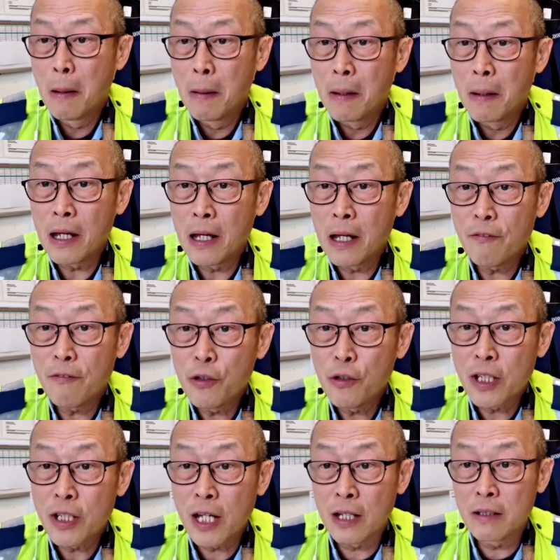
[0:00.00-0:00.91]
If you
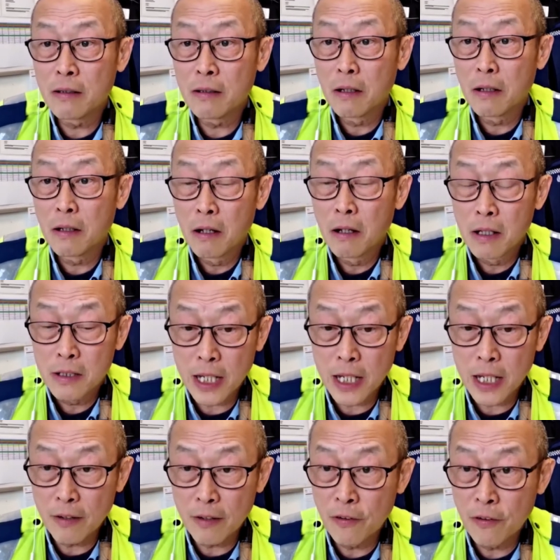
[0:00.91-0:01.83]
can
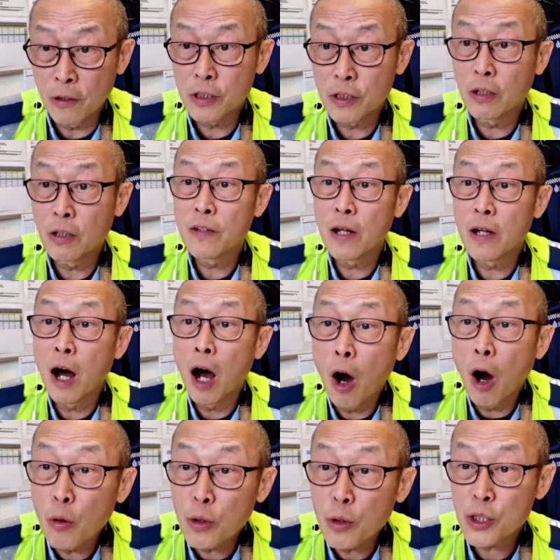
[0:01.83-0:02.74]
take a photo of the
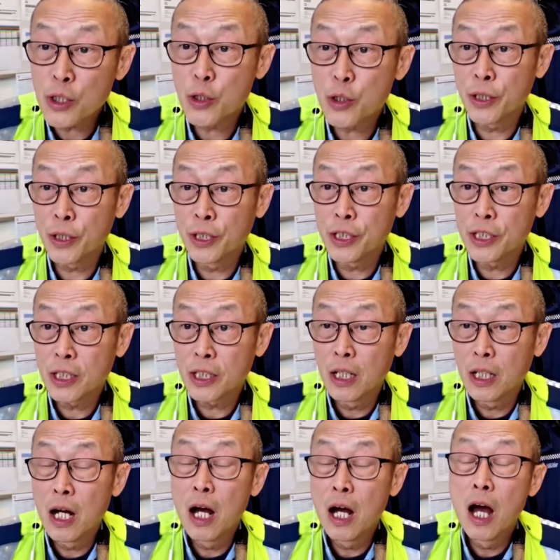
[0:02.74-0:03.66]
whole street,
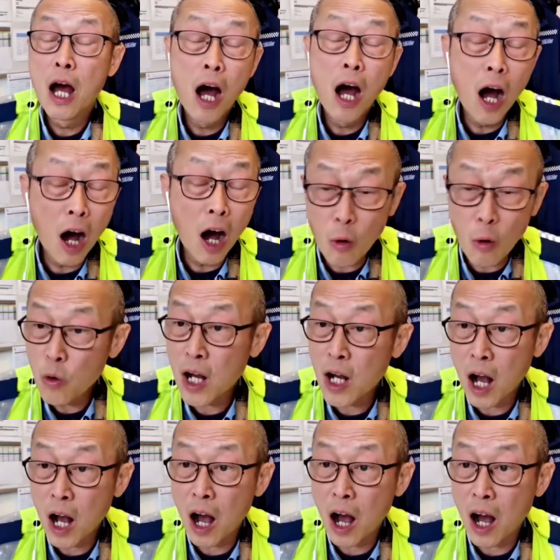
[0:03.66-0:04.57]
whole
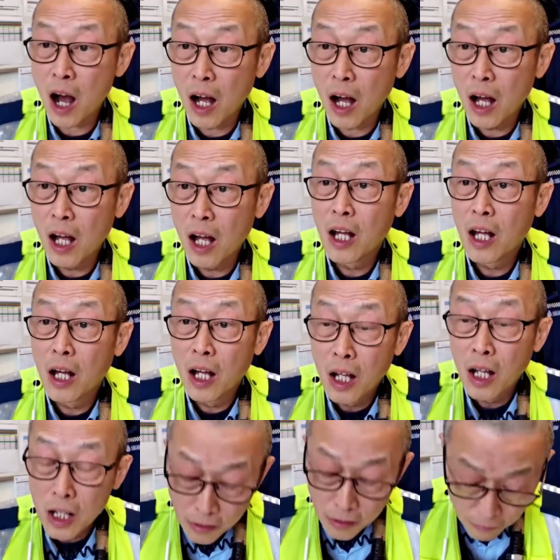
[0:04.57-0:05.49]
car,
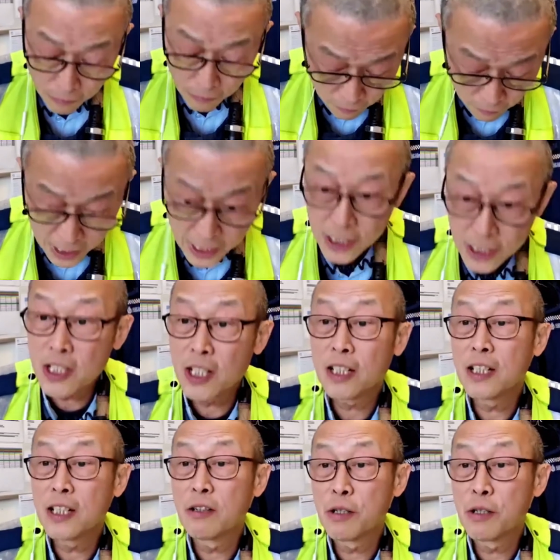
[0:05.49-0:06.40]
facing
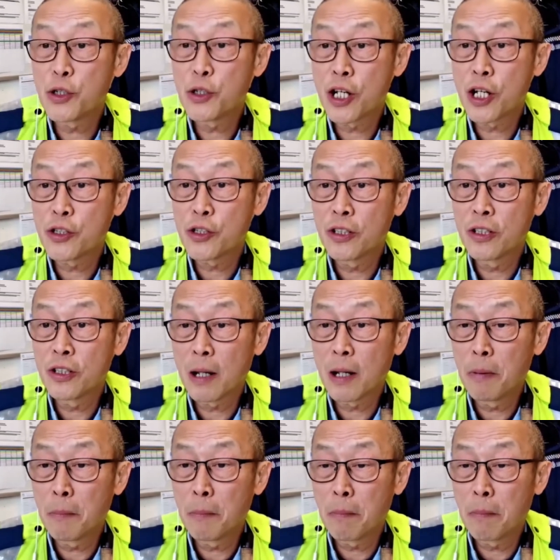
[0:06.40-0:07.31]
the registration
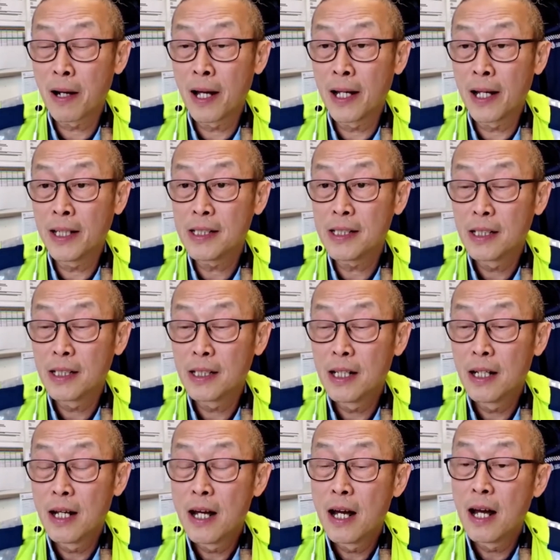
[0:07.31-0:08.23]
number plate,
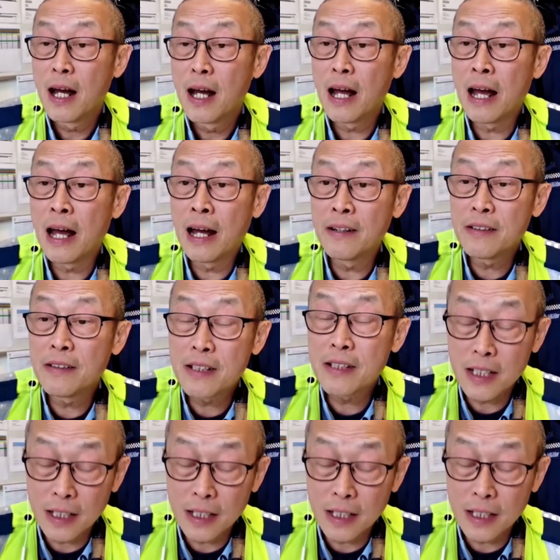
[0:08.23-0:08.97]
and